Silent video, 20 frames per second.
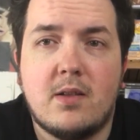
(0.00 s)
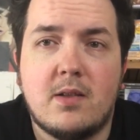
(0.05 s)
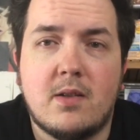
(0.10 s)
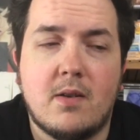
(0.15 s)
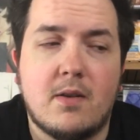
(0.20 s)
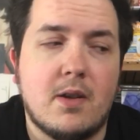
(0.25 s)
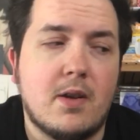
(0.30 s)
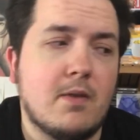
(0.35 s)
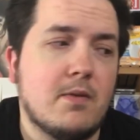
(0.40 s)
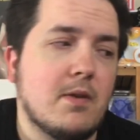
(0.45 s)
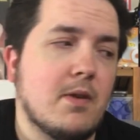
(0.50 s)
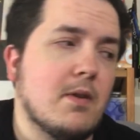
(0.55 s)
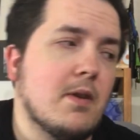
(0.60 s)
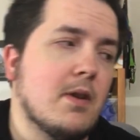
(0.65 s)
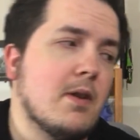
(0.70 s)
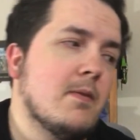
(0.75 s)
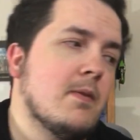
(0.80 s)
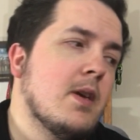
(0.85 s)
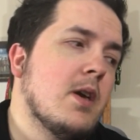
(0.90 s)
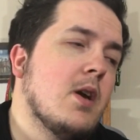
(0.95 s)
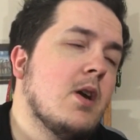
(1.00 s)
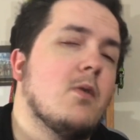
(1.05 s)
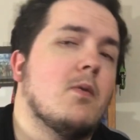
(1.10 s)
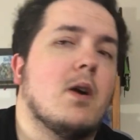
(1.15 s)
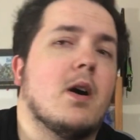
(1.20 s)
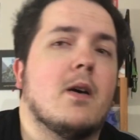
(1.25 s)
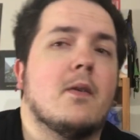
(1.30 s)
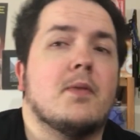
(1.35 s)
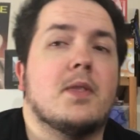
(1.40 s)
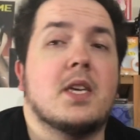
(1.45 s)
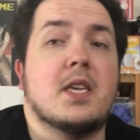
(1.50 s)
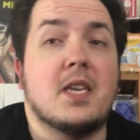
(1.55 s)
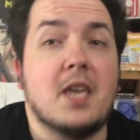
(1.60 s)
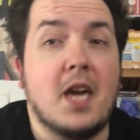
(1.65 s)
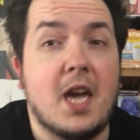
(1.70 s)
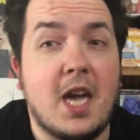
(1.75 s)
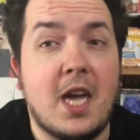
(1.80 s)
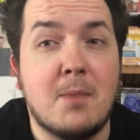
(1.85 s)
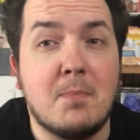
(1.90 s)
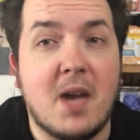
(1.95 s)
Don't know. Well, the
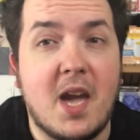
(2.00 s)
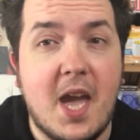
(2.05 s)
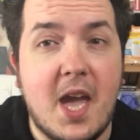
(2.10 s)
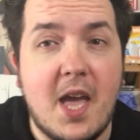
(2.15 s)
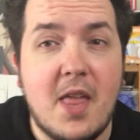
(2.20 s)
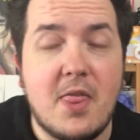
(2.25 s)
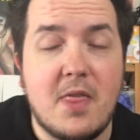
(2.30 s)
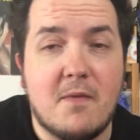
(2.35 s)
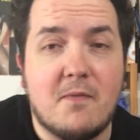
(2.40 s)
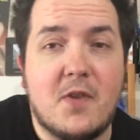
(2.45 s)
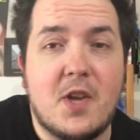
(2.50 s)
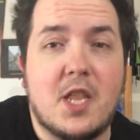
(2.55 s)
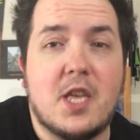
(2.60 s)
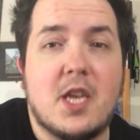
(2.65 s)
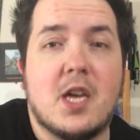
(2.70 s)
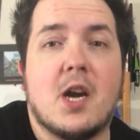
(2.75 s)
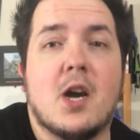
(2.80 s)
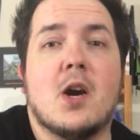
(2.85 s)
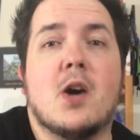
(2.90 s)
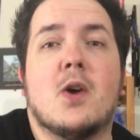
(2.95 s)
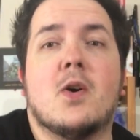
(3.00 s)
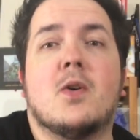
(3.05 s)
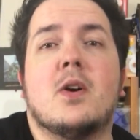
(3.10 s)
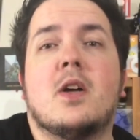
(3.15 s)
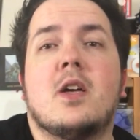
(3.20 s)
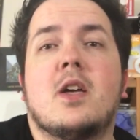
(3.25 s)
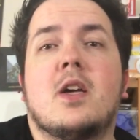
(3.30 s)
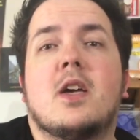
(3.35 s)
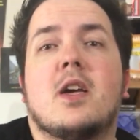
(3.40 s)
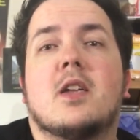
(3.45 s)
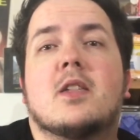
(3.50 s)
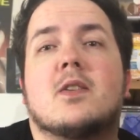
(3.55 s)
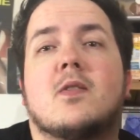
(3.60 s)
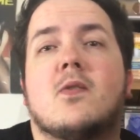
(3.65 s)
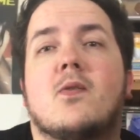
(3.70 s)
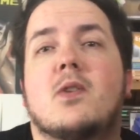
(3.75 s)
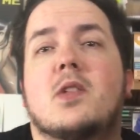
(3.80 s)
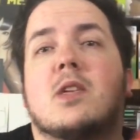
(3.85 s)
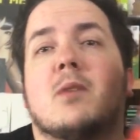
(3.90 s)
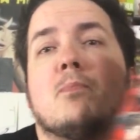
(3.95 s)
game and the video is
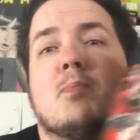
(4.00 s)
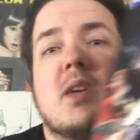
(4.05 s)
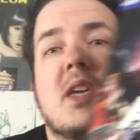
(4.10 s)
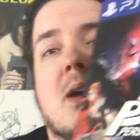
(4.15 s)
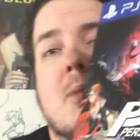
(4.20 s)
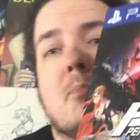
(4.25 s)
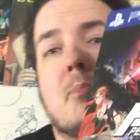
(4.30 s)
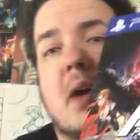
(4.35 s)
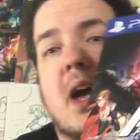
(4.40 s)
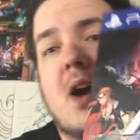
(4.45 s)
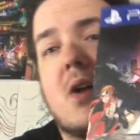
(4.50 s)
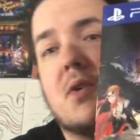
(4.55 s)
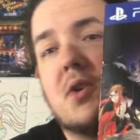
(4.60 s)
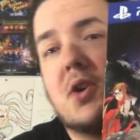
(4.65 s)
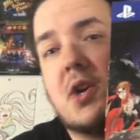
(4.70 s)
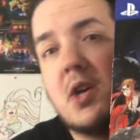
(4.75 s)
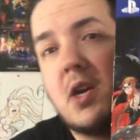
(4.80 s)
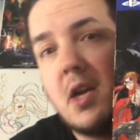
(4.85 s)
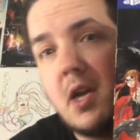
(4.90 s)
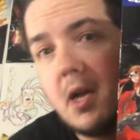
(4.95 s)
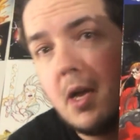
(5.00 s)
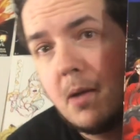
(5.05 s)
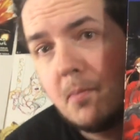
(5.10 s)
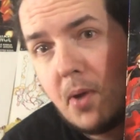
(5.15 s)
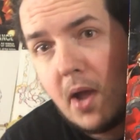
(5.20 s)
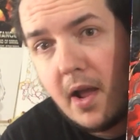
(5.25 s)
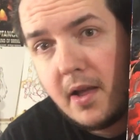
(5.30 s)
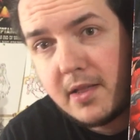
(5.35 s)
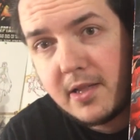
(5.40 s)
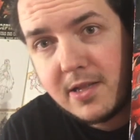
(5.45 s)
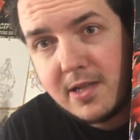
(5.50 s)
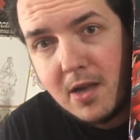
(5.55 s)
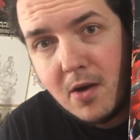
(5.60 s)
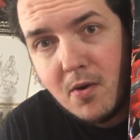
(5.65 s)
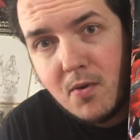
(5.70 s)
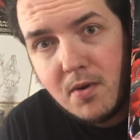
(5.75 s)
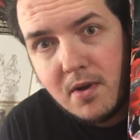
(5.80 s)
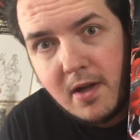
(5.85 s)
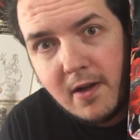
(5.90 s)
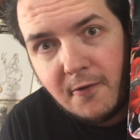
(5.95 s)
going to be about
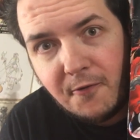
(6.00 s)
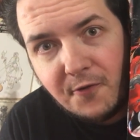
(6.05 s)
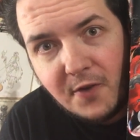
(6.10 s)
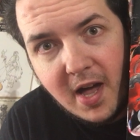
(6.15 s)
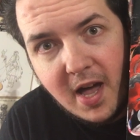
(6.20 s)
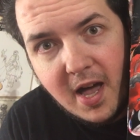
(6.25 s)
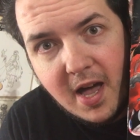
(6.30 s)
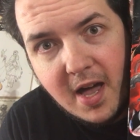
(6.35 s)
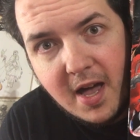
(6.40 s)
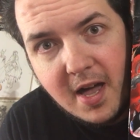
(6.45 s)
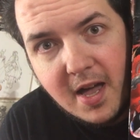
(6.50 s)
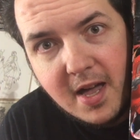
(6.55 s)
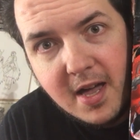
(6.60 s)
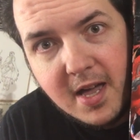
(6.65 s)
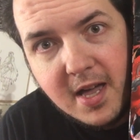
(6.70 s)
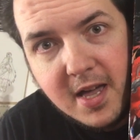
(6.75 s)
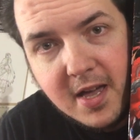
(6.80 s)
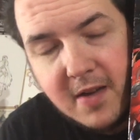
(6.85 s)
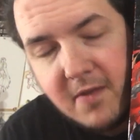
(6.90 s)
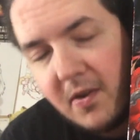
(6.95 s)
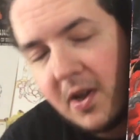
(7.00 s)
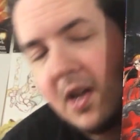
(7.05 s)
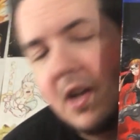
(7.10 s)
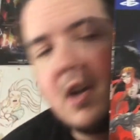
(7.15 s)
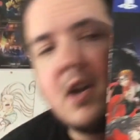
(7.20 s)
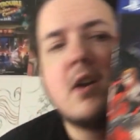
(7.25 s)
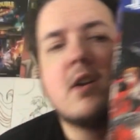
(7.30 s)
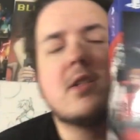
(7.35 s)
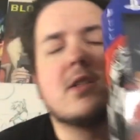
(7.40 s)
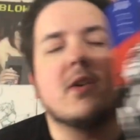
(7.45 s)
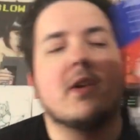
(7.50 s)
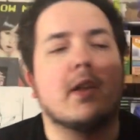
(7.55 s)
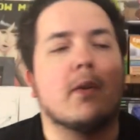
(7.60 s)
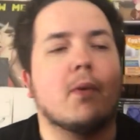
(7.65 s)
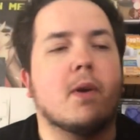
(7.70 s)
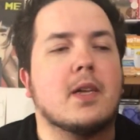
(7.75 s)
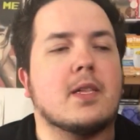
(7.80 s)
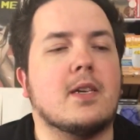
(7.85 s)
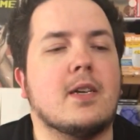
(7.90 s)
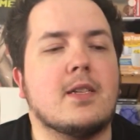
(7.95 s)
Persona 5. So
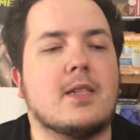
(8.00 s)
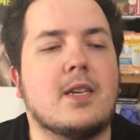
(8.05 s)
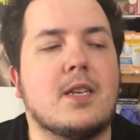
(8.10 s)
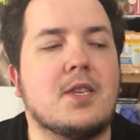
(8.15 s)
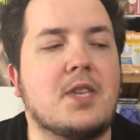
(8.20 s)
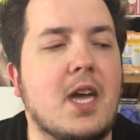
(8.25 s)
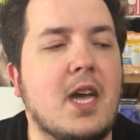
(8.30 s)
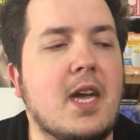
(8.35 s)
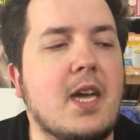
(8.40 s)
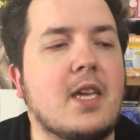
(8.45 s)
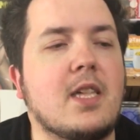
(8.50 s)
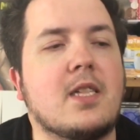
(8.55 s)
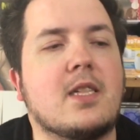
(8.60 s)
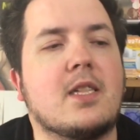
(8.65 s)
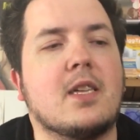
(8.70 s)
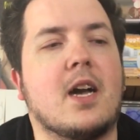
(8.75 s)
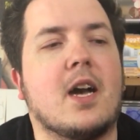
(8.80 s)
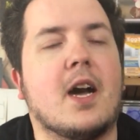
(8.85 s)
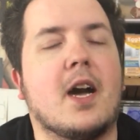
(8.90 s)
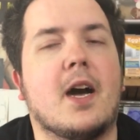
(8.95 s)
anyways, today's